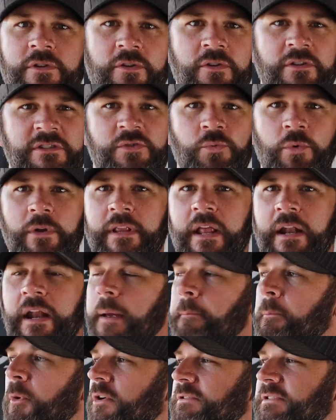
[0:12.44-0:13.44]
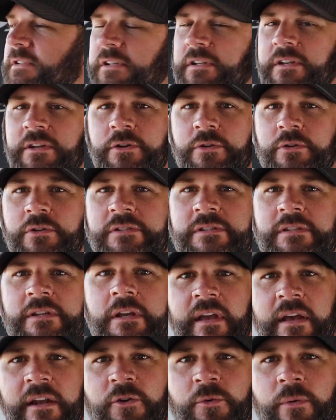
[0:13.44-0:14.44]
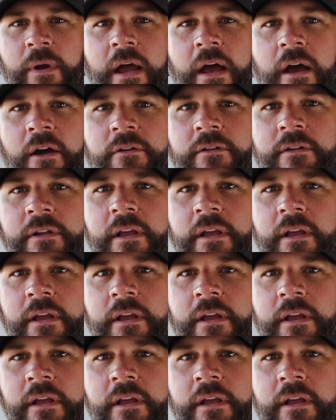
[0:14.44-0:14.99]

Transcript: Turo's the one that I mostly use. Get around,